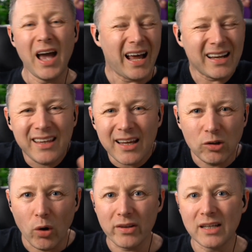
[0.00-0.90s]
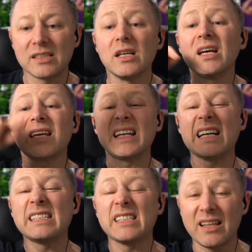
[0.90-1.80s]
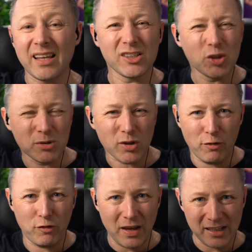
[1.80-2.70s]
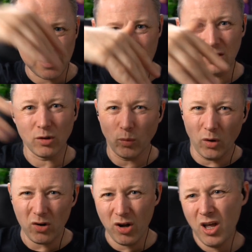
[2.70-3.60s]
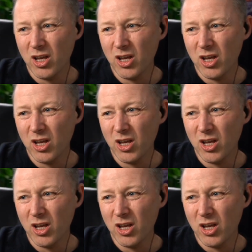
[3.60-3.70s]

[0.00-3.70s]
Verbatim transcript: And I do a lot of this, can I sit there, so I'm sort of facing the wall,